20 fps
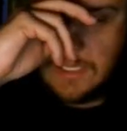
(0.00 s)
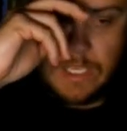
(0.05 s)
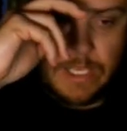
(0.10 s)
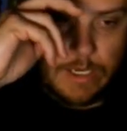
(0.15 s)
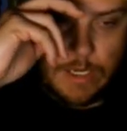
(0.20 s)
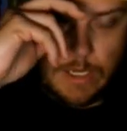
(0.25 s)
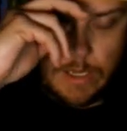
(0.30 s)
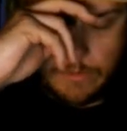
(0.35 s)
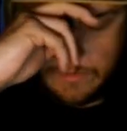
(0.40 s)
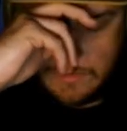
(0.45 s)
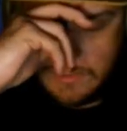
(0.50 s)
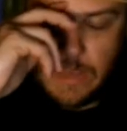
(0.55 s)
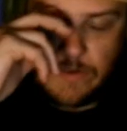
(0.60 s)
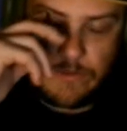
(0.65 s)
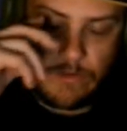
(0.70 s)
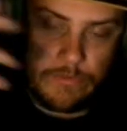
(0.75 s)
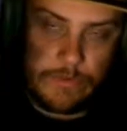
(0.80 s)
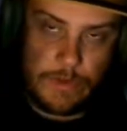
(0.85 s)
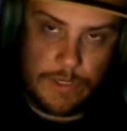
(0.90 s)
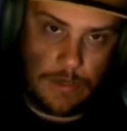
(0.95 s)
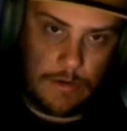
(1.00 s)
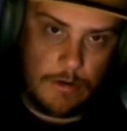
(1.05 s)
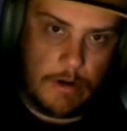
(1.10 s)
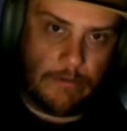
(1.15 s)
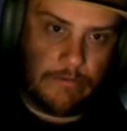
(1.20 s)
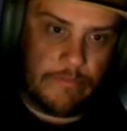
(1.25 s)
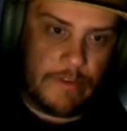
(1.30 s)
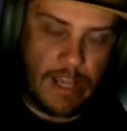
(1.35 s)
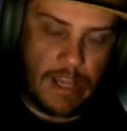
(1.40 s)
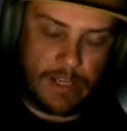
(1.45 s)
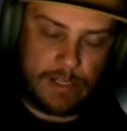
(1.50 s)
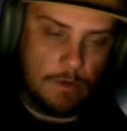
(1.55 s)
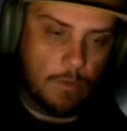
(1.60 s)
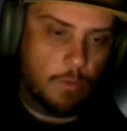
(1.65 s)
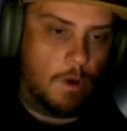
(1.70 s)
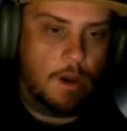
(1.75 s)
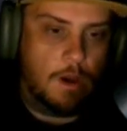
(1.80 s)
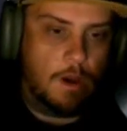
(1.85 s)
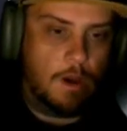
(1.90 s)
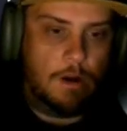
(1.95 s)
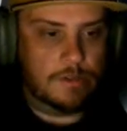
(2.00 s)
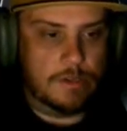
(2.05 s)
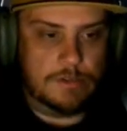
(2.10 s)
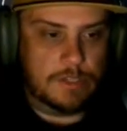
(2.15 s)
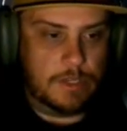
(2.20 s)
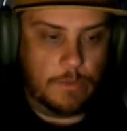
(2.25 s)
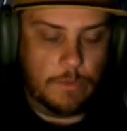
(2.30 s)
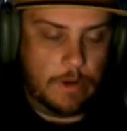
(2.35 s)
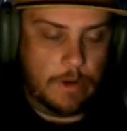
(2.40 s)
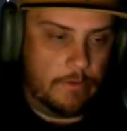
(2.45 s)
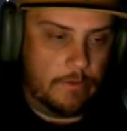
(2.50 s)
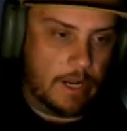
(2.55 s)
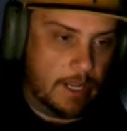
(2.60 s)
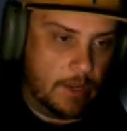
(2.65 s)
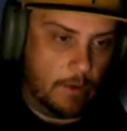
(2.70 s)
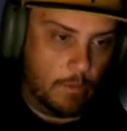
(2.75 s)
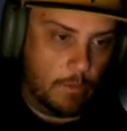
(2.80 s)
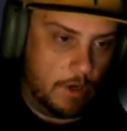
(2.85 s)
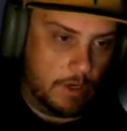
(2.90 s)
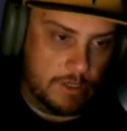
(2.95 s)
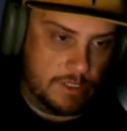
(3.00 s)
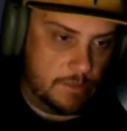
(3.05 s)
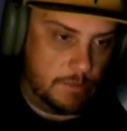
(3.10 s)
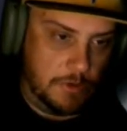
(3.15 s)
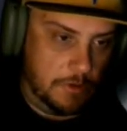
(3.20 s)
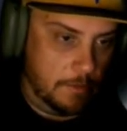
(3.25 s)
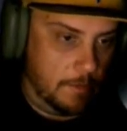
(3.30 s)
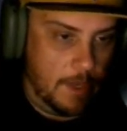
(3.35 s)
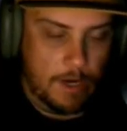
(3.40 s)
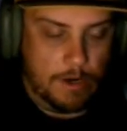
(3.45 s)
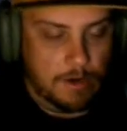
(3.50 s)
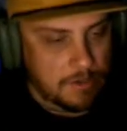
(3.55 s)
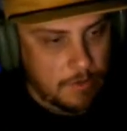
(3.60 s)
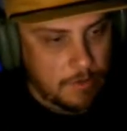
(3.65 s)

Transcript: and I was having to fish it around faster water, so I was like, whatever, I can work a spook better.